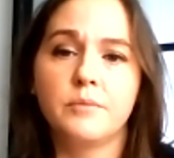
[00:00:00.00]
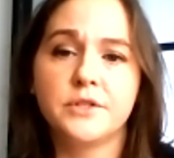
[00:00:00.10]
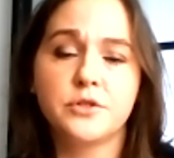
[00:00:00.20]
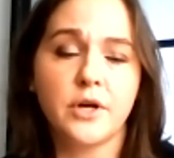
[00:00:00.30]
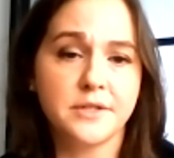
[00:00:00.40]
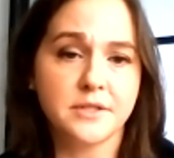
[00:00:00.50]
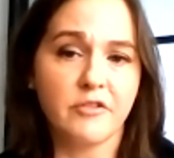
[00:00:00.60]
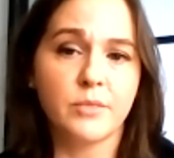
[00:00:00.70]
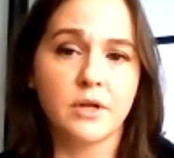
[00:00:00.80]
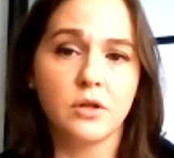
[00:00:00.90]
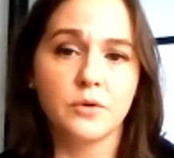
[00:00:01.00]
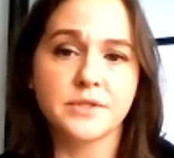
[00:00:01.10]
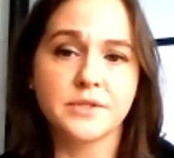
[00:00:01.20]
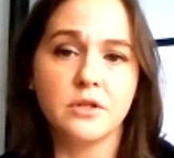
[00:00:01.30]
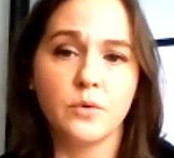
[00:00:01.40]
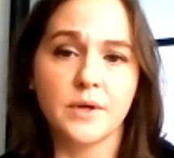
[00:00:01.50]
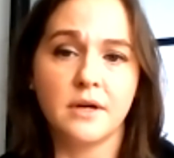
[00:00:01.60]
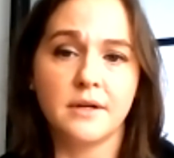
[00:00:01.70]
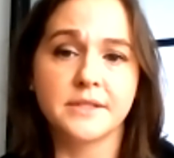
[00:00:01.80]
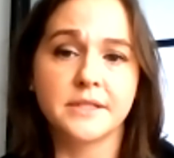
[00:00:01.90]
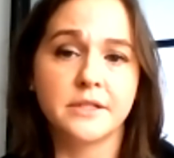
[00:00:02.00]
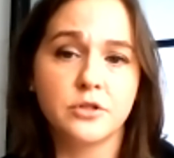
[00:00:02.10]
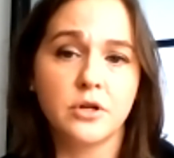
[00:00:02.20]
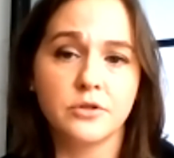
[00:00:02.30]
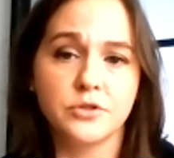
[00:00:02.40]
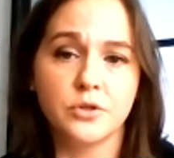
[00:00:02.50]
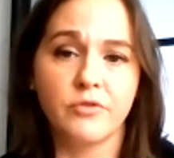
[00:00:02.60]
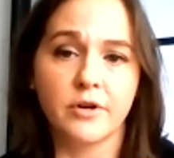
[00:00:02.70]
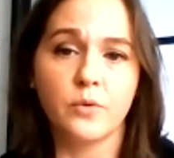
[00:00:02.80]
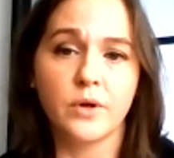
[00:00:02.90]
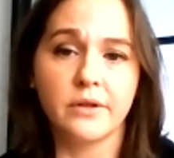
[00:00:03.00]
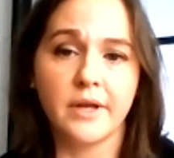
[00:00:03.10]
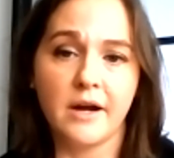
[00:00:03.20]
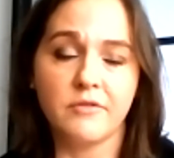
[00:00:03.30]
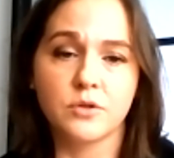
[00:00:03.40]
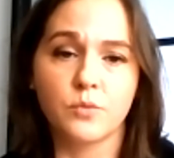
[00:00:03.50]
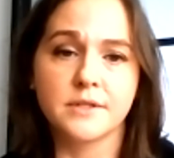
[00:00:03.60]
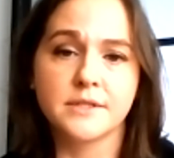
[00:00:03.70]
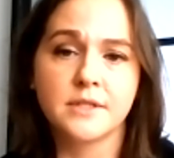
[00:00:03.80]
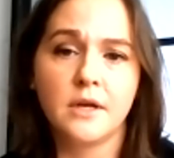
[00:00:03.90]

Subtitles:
the Chinese government closed the US consulate in Chengdu very quickly afterwards.